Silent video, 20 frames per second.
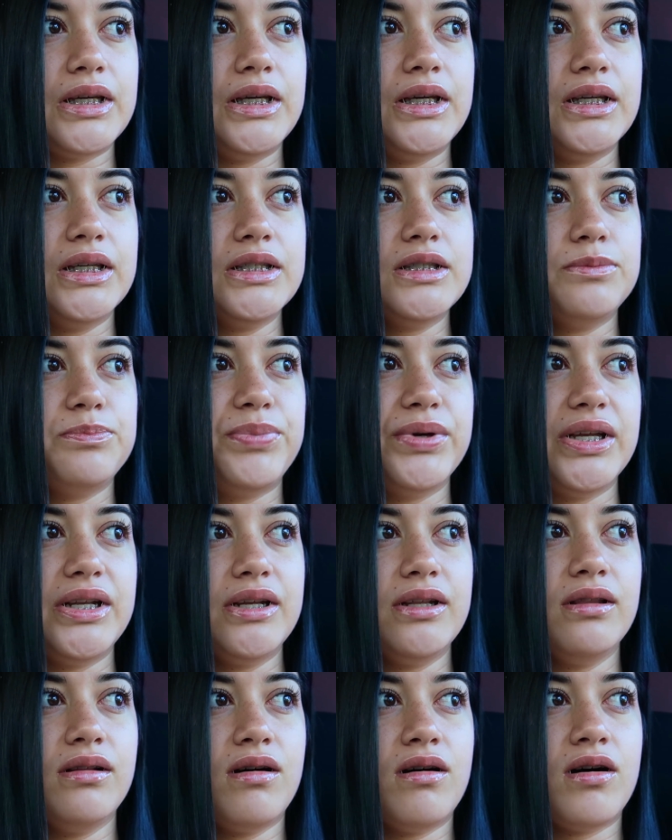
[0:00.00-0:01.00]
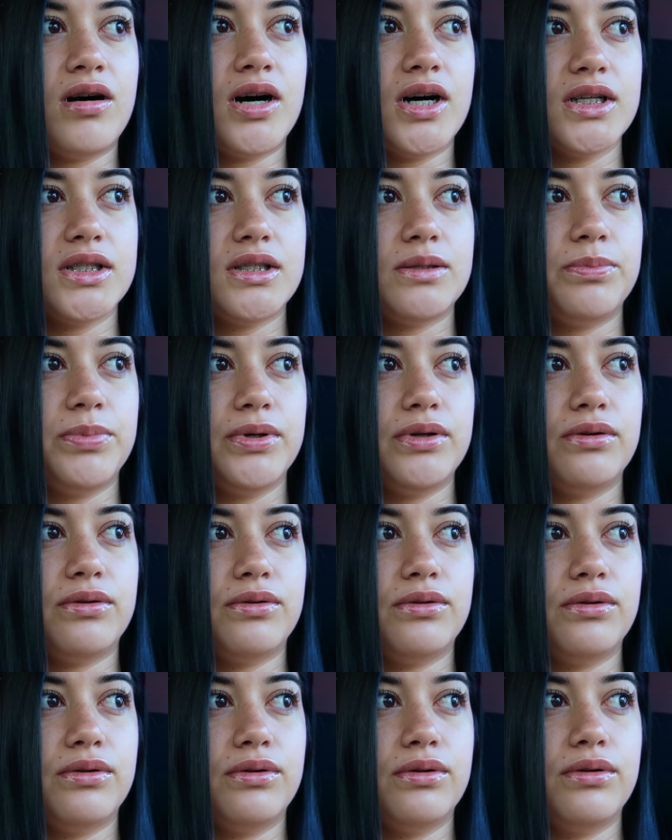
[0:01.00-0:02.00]
he's been in the
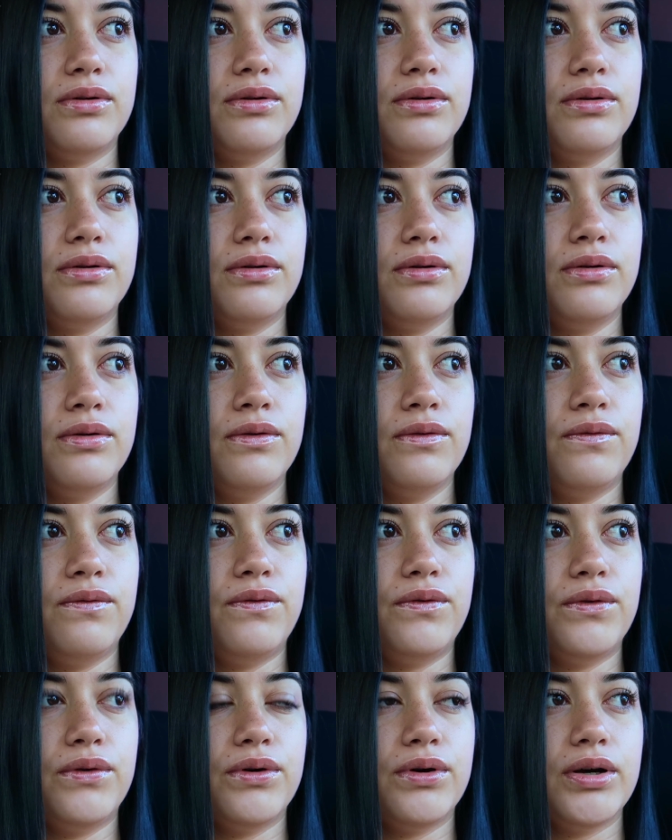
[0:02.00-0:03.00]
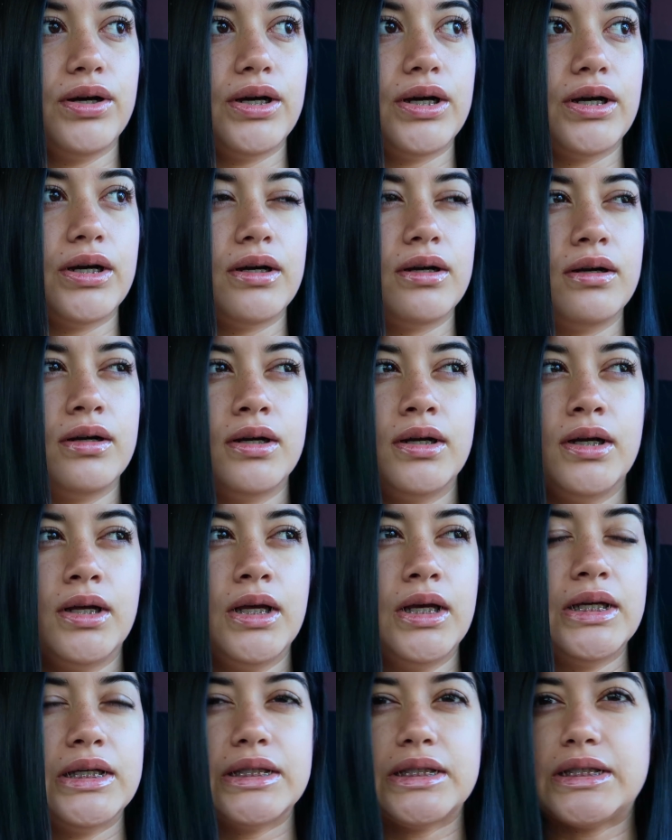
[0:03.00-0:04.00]
hospital for
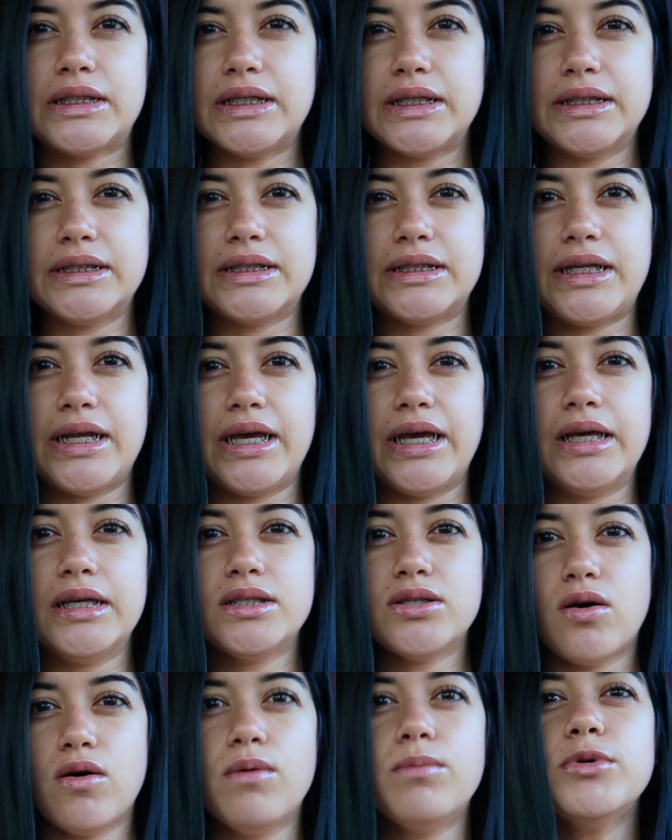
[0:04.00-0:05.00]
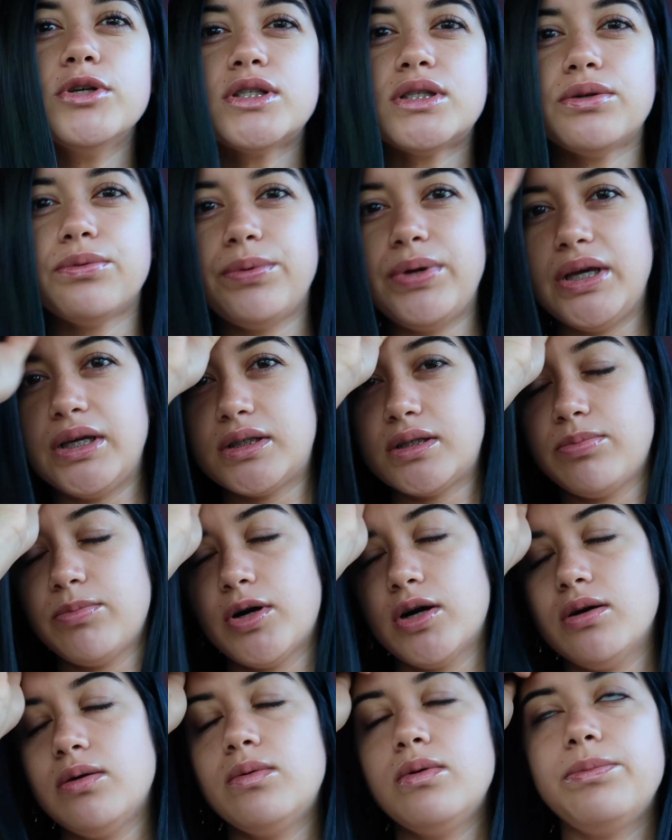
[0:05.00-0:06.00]
6 days, almost a week.
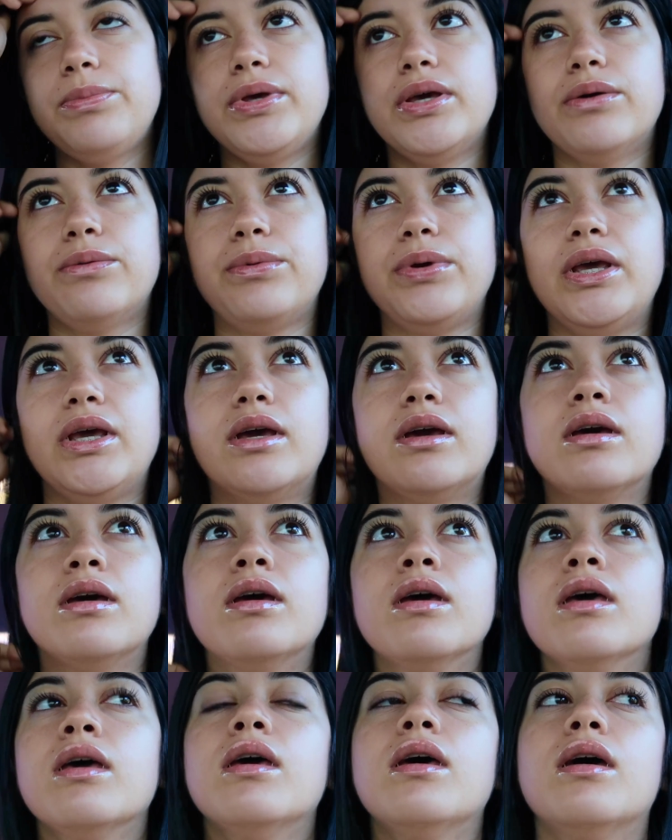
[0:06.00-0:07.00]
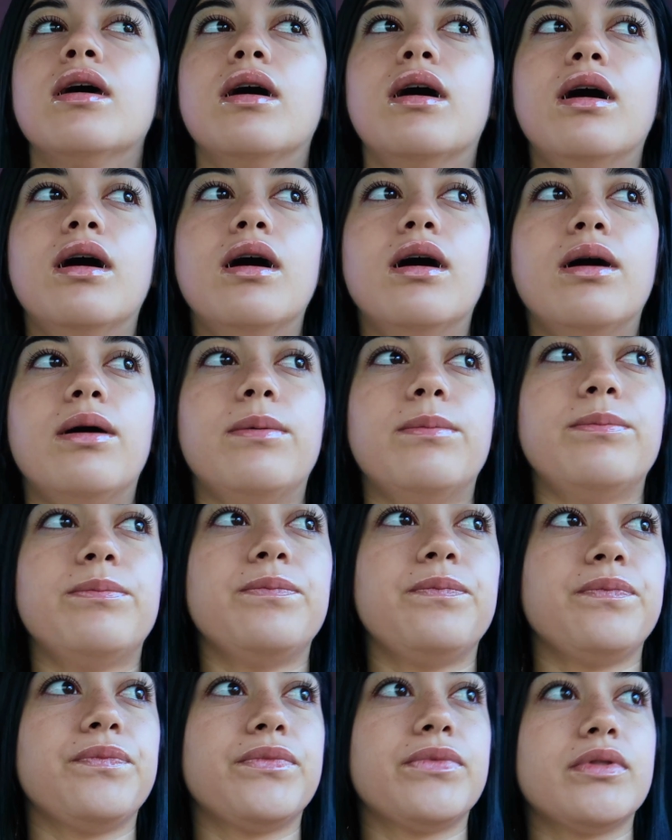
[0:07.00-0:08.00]
Tomorrow will be a week.
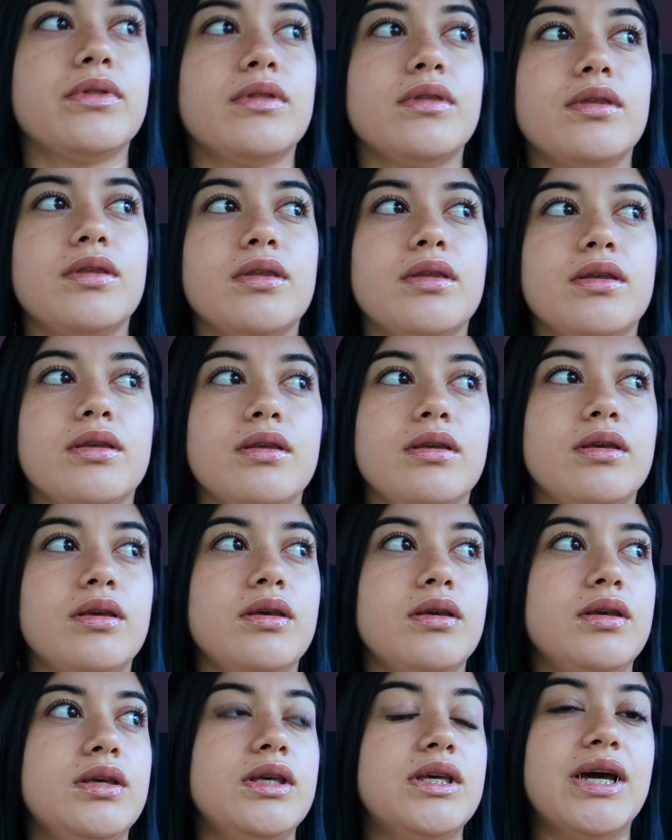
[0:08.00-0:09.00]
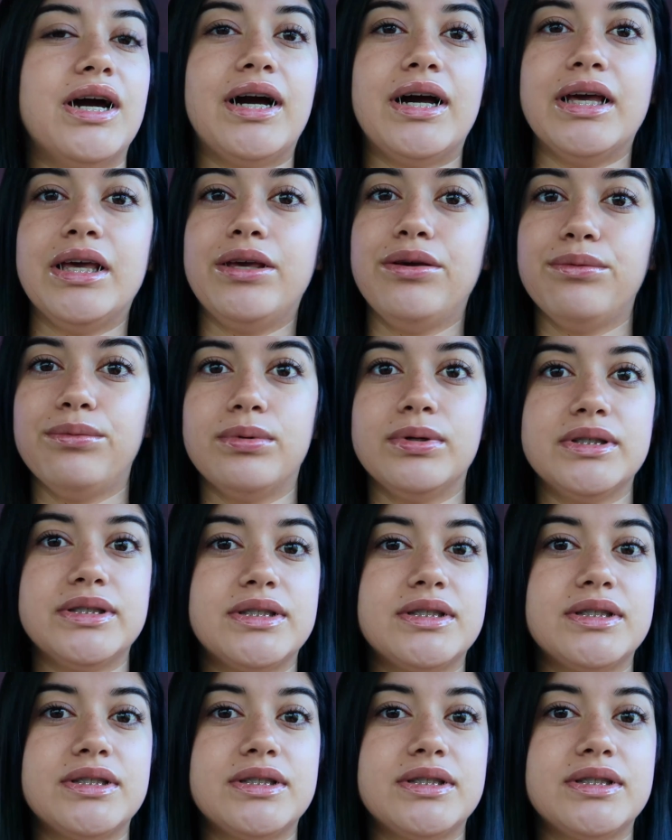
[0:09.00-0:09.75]
Yeah, he